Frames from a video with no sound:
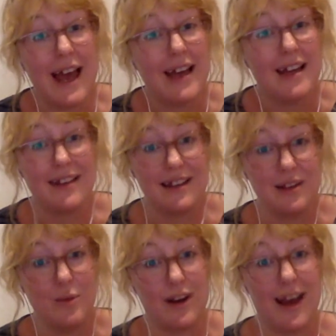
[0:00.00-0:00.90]
anything
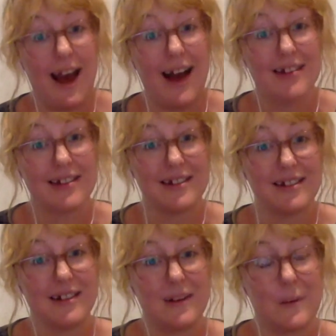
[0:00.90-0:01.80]
you want to ask.
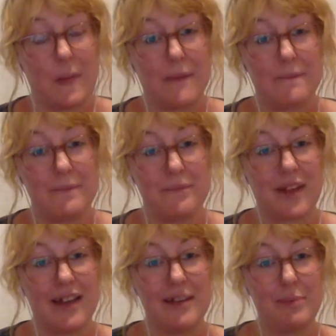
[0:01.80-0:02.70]

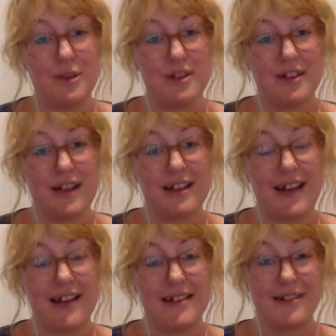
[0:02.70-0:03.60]
And the person that can
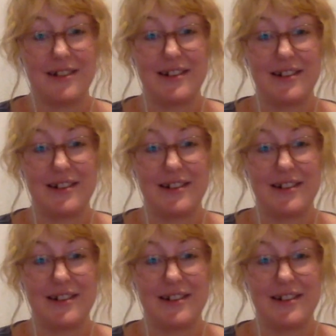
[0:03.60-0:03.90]
answer can